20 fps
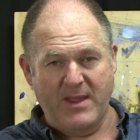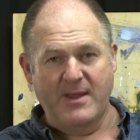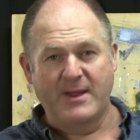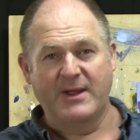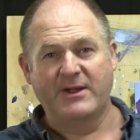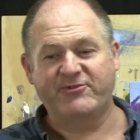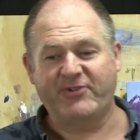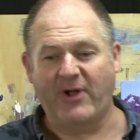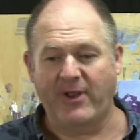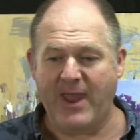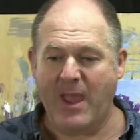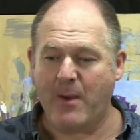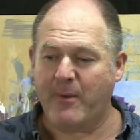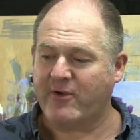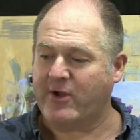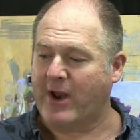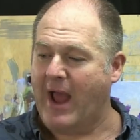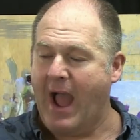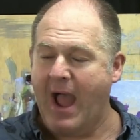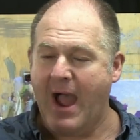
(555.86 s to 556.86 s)
So now we've
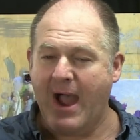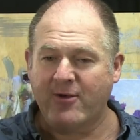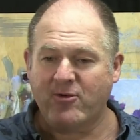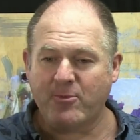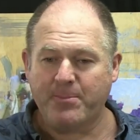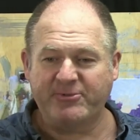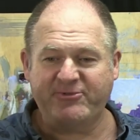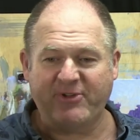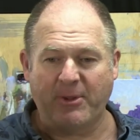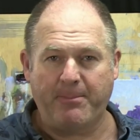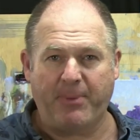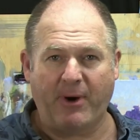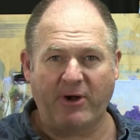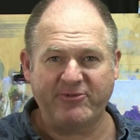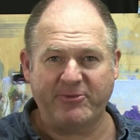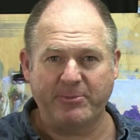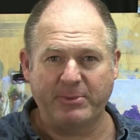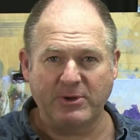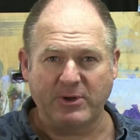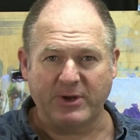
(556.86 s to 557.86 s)
got one hundred percent
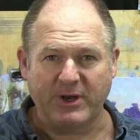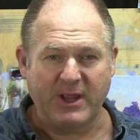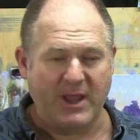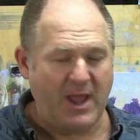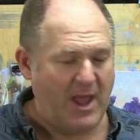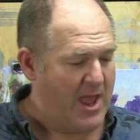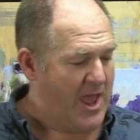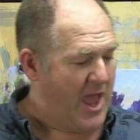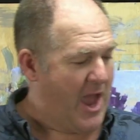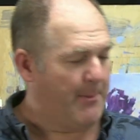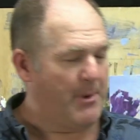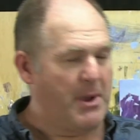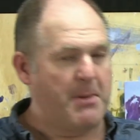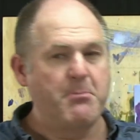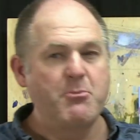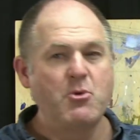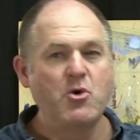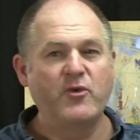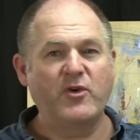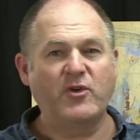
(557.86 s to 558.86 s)
possibility, and we're
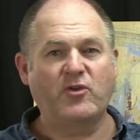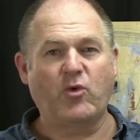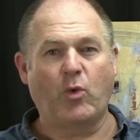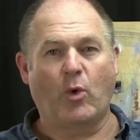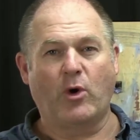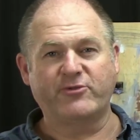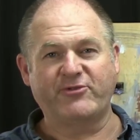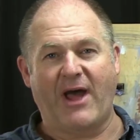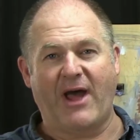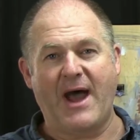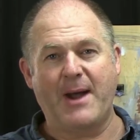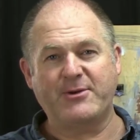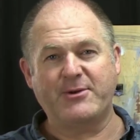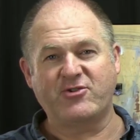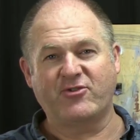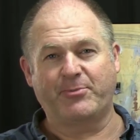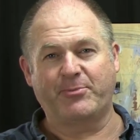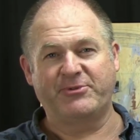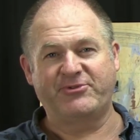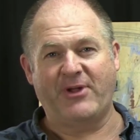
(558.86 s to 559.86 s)
moving towards one
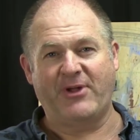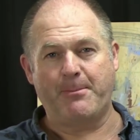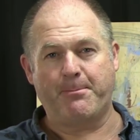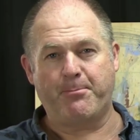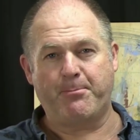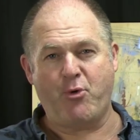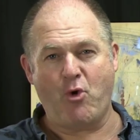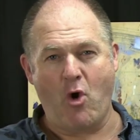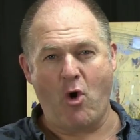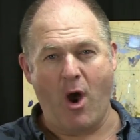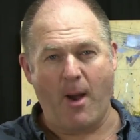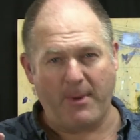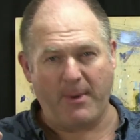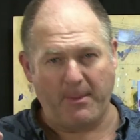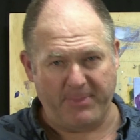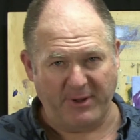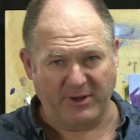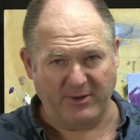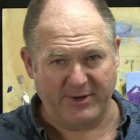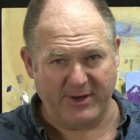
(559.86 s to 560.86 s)
hundred percent
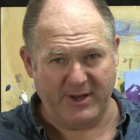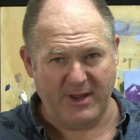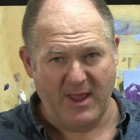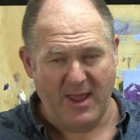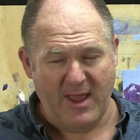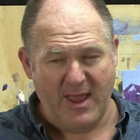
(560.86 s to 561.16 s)
probability.